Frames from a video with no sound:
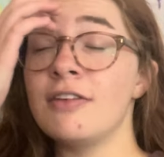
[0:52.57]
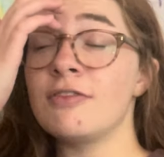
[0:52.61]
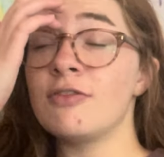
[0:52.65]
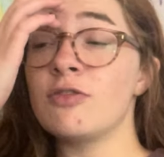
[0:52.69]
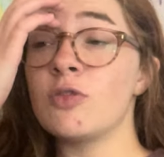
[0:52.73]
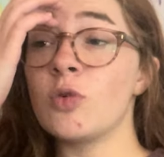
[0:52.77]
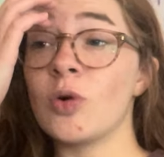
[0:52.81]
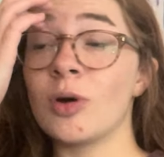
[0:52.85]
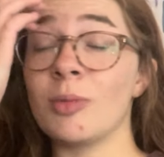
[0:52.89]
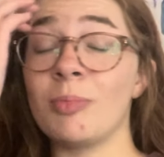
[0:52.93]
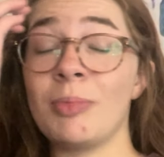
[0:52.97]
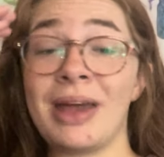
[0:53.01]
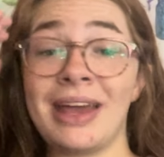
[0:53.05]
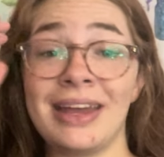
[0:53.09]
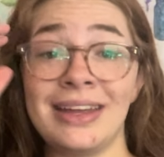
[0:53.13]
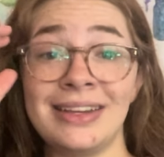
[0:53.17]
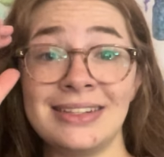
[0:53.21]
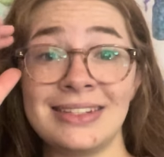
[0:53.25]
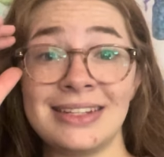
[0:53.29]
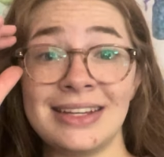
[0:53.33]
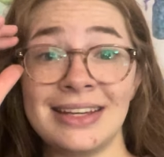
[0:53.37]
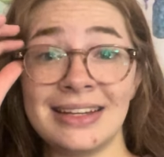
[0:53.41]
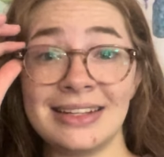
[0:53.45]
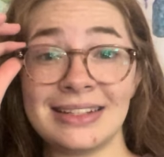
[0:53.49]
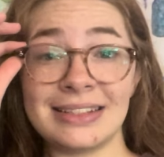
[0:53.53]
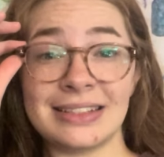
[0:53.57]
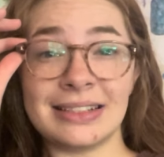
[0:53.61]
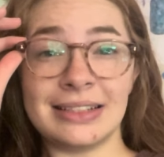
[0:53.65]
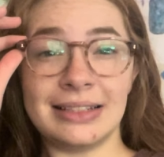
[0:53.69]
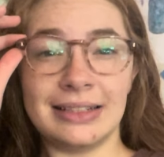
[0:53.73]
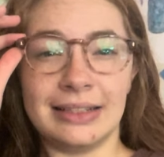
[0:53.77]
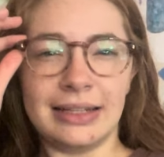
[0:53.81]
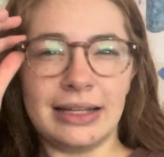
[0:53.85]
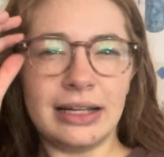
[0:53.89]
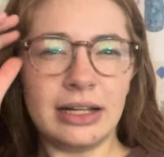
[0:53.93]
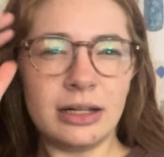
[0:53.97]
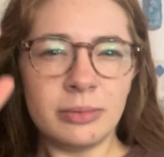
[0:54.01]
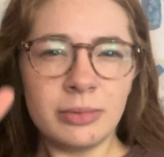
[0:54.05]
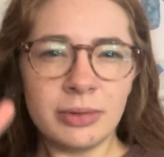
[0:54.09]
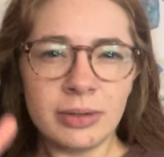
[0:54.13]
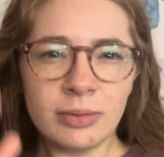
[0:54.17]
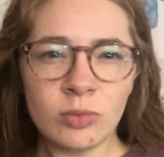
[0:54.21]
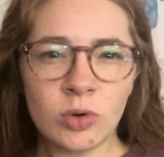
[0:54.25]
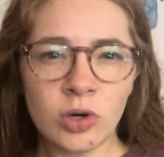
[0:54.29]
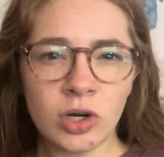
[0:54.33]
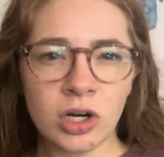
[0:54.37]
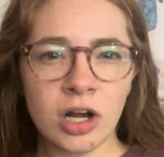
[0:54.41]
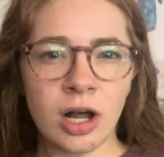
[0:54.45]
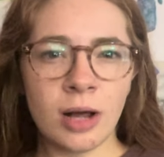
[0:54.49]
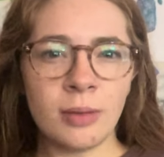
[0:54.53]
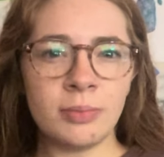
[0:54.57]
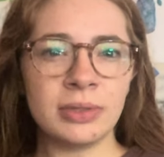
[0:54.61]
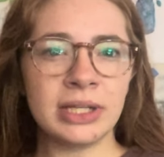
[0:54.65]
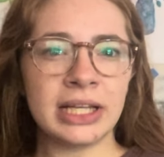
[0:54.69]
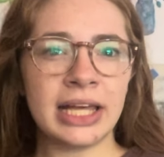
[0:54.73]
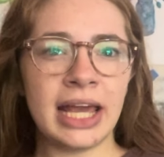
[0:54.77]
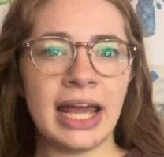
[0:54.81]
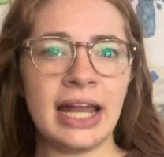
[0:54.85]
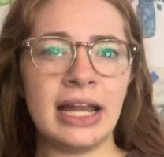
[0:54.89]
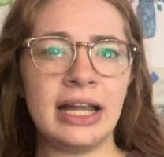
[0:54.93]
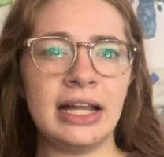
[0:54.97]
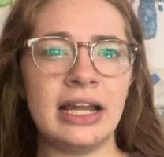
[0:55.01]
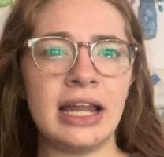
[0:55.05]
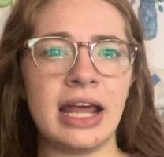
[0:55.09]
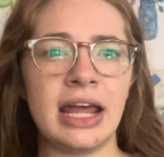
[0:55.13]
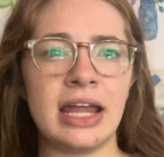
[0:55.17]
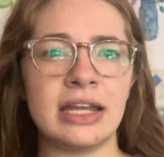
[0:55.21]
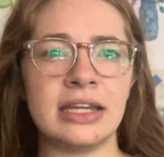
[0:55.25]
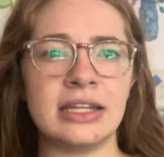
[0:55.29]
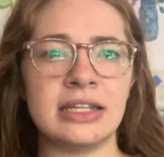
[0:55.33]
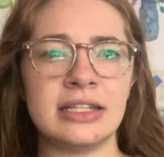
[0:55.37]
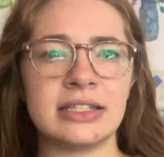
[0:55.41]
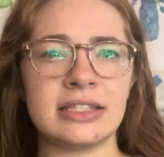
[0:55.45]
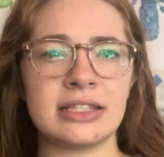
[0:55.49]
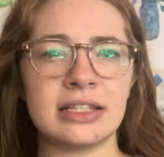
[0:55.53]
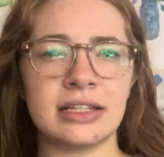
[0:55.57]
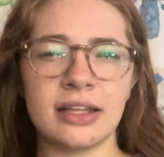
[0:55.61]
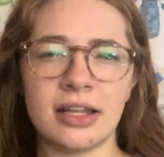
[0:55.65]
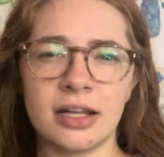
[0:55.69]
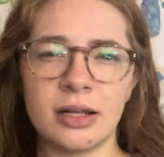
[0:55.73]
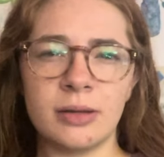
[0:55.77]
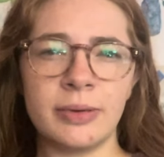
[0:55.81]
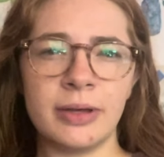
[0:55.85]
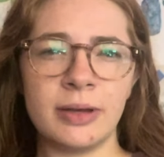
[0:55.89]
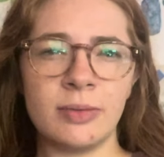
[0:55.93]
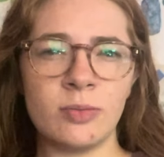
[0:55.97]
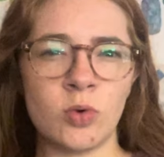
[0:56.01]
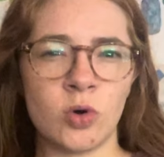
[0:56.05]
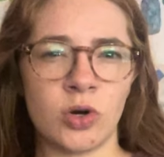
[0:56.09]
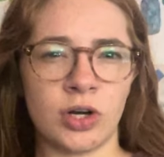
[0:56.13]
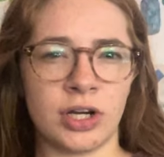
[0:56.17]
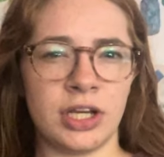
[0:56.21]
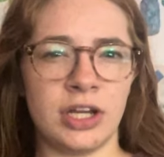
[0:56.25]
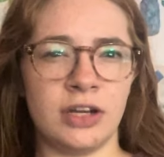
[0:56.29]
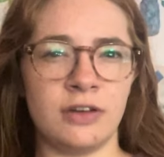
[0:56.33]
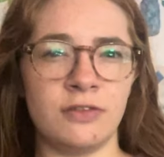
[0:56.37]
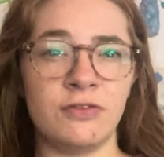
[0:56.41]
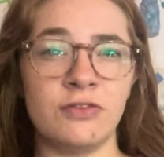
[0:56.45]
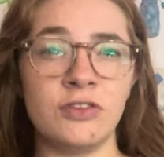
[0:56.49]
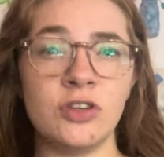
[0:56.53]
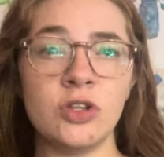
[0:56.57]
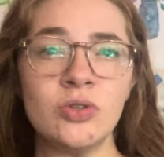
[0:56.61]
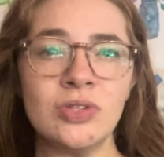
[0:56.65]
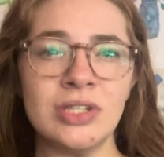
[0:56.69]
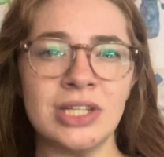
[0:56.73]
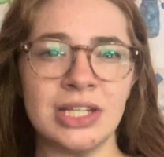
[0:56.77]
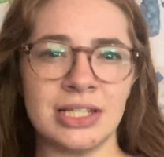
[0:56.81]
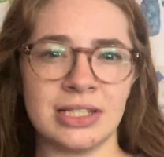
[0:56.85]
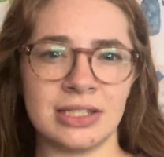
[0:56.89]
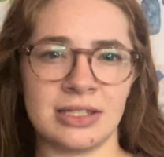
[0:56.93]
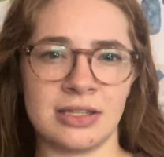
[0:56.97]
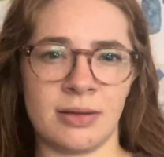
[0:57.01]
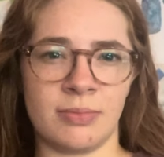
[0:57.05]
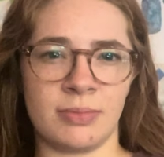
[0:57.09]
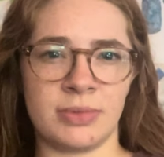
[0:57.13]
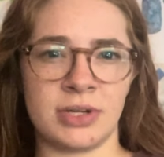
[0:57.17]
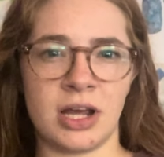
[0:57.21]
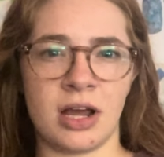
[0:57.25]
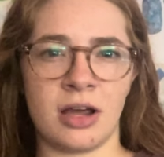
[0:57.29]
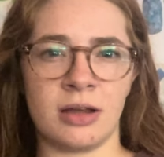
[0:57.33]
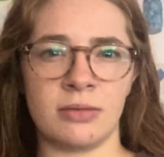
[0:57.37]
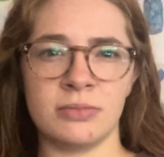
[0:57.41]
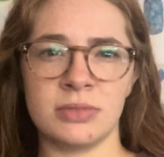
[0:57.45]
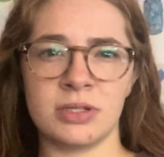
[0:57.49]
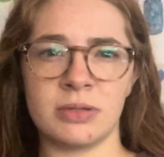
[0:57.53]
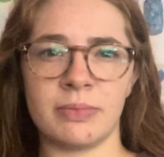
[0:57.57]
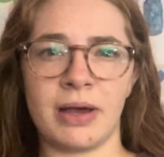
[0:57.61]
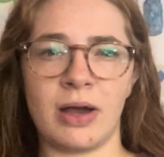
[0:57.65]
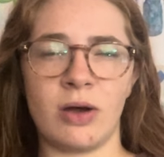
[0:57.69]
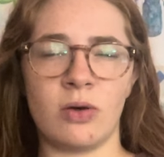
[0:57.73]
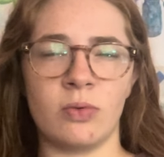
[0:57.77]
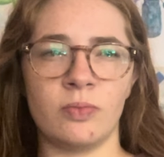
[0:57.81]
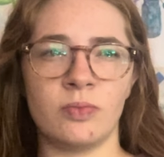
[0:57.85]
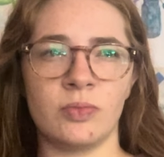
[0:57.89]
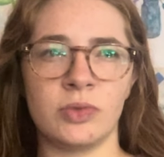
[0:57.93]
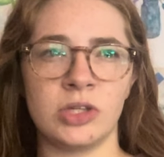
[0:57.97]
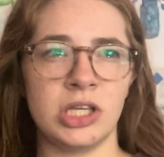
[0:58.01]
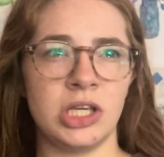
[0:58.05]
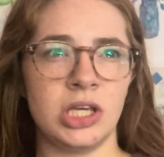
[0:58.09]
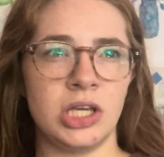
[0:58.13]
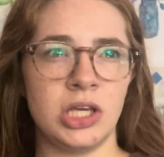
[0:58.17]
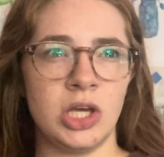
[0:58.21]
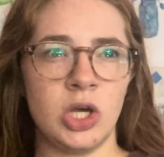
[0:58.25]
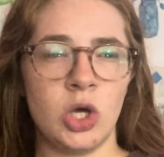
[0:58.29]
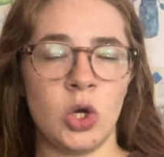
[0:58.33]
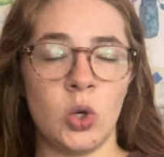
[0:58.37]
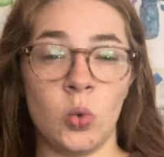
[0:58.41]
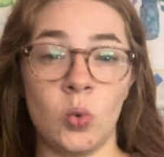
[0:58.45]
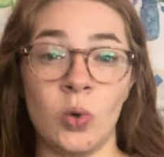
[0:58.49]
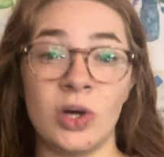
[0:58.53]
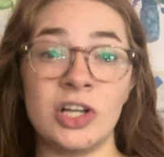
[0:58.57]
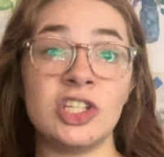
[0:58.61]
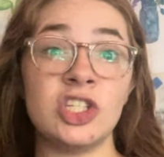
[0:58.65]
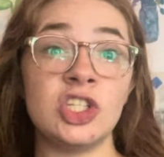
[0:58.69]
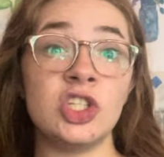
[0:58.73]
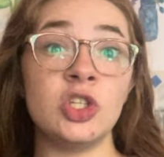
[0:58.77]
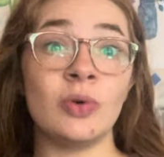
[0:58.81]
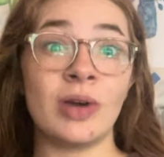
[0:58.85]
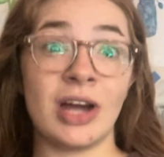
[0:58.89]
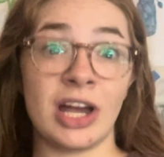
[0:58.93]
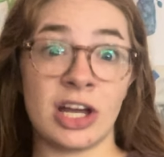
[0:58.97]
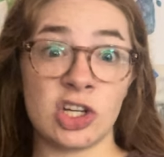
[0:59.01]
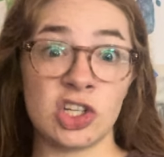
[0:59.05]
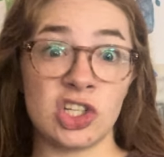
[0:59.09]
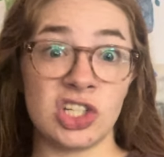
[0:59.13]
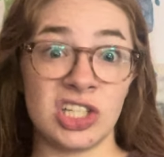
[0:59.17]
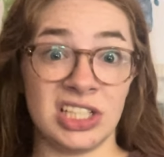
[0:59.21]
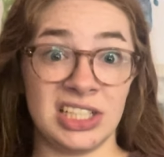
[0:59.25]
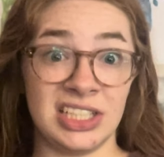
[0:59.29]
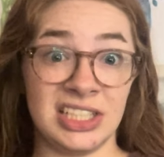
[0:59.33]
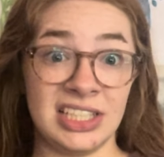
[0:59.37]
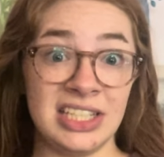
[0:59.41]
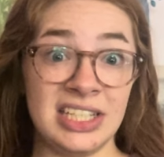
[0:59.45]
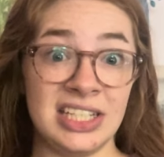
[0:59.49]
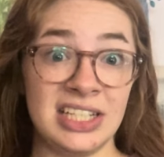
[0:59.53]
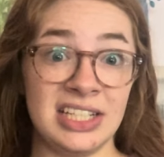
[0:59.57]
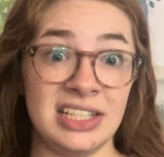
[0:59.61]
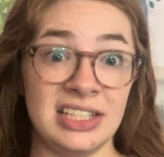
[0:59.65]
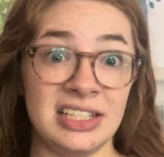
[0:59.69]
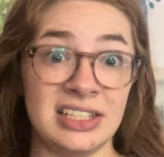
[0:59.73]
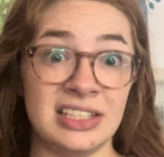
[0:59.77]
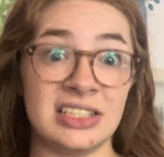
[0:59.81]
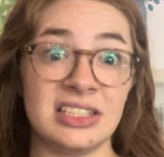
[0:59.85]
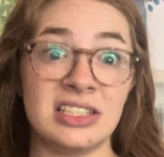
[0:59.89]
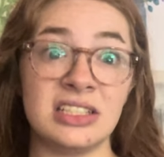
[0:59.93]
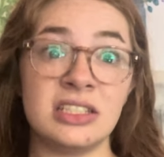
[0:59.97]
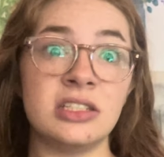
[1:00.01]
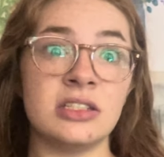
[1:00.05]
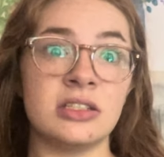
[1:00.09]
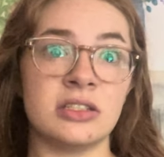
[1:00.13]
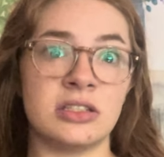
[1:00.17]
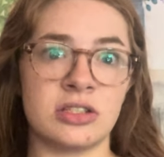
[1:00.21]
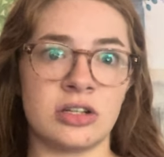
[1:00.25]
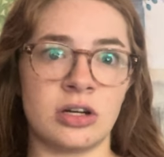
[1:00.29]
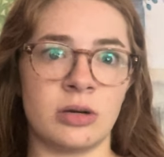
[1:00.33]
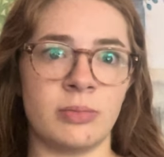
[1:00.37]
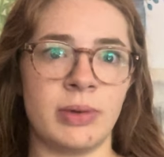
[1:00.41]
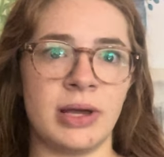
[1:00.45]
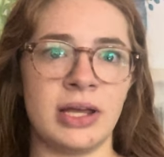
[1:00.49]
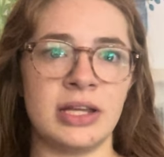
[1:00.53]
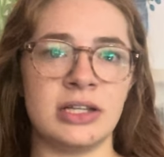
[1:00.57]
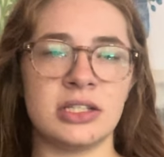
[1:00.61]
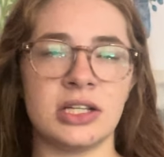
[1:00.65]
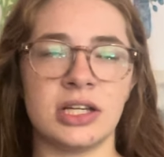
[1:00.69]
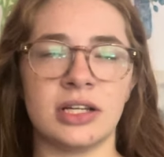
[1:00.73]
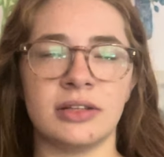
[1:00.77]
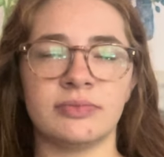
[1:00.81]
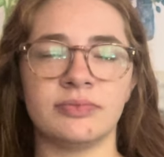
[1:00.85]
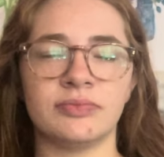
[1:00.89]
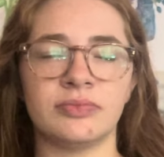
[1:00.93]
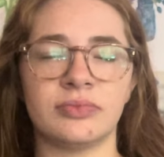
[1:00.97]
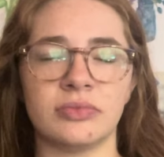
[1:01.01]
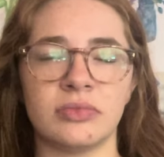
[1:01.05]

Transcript: For painting, it's a little bit more complicated and it's a little bit more confusing sometimes about what do you actually need to start painting.